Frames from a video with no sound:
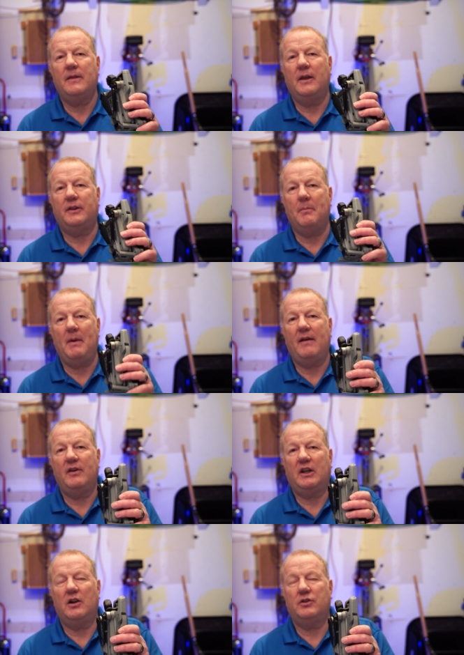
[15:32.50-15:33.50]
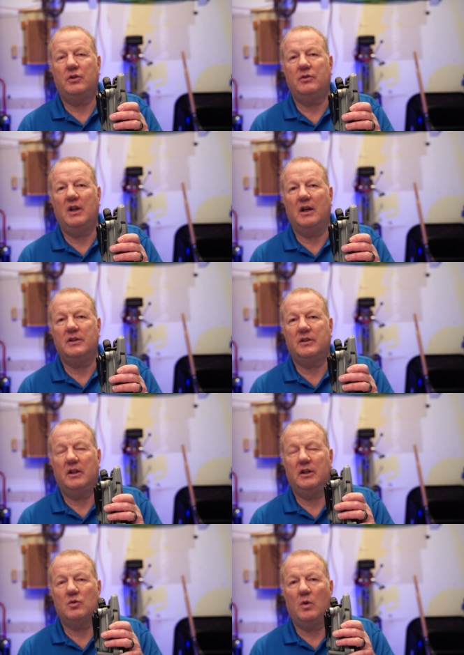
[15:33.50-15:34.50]
that the Mavic Air 2 does
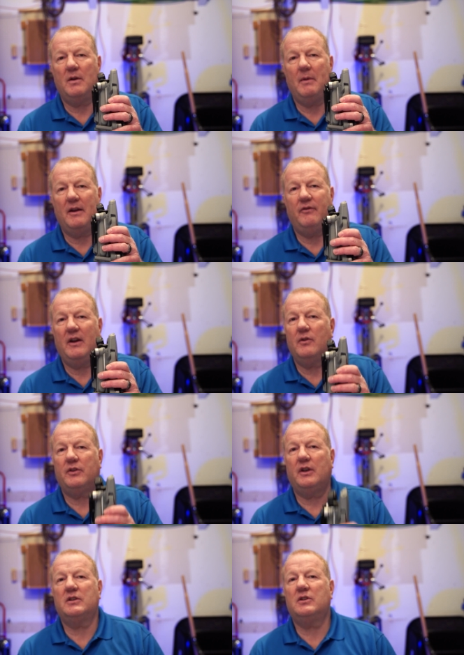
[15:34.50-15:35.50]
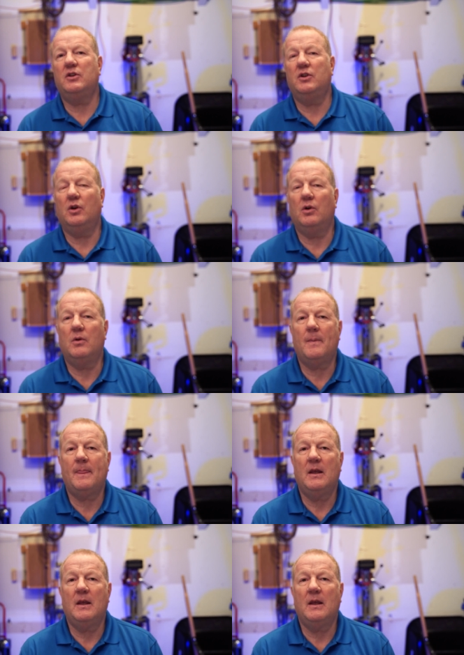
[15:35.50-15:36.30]
that is one of my favorite things to do